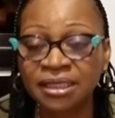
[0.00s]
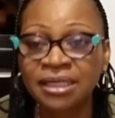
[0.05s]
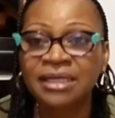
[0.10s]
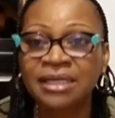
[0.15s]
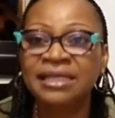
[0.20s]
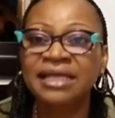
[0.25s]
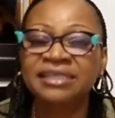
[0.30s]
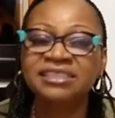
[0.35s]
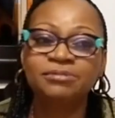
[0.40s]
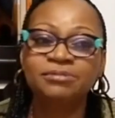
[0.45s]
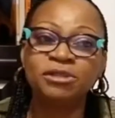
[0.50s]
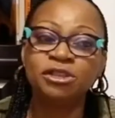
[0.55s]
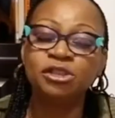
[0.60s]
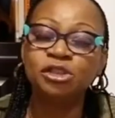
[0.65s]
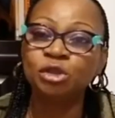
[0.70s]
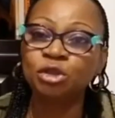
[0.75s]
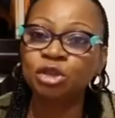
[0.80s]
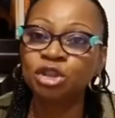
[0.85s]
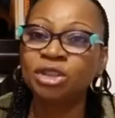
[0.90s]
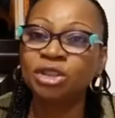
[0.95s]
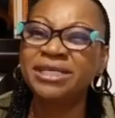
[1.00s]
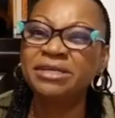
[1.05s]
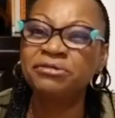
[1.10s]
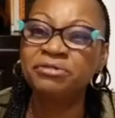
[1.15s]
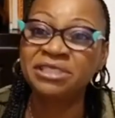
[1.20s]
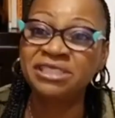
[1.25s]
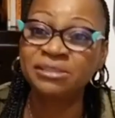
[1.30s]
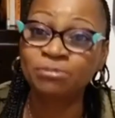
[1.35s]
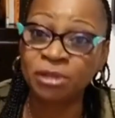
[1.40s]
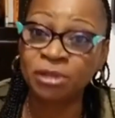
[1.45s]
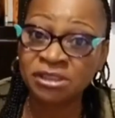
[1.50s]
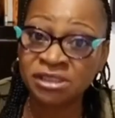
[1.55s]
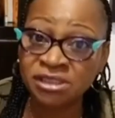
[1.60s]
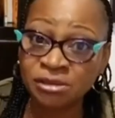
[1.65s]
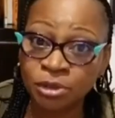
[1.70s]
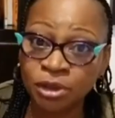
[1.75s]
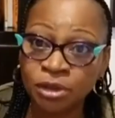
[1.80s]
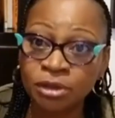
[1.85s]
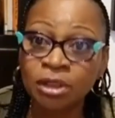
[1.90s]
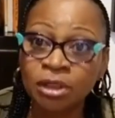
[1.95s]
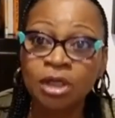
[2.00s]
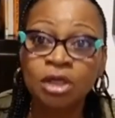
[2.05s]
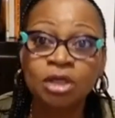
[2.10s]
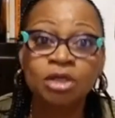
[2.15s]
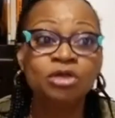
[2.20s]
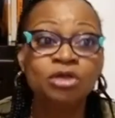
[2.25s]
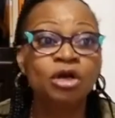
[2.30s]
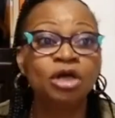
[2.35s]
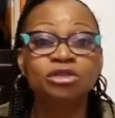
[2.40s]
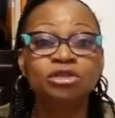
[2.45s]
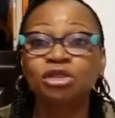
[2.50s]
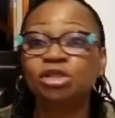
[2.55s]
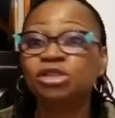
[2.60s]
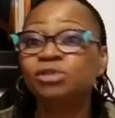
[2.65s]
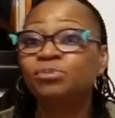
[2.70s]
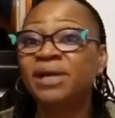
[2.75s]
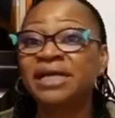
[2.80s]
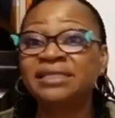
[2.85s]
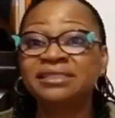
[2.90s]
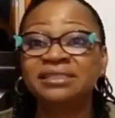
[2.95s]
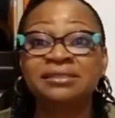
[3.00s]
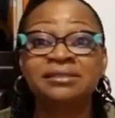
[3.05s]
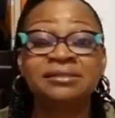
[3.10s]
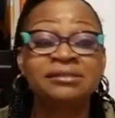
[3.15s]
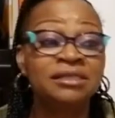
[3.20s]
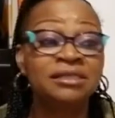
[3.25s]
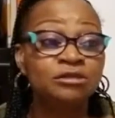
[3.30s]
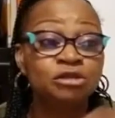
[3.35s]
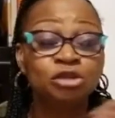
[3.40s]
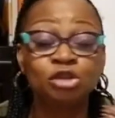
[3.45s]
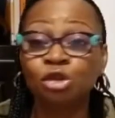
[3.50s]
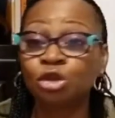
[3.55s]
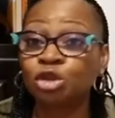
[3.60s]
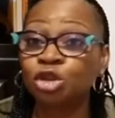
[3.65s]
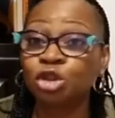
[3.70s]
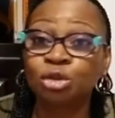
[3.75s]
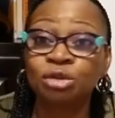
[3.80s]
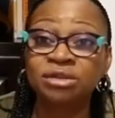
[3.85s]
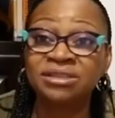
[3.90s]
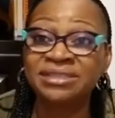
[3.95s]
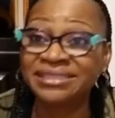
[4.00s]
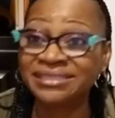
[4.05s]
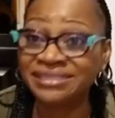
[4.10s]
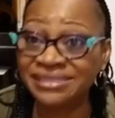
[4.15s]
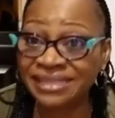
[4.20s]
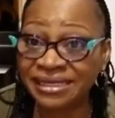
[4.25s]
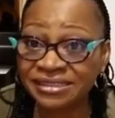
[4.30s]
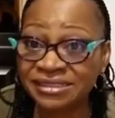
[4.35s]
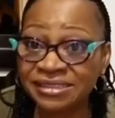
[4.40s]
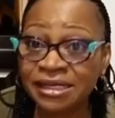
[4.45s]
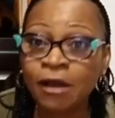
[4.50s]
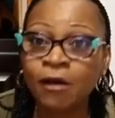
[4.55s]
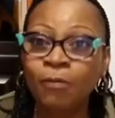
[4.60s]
Let's be socially responsible, not just practicing social distance,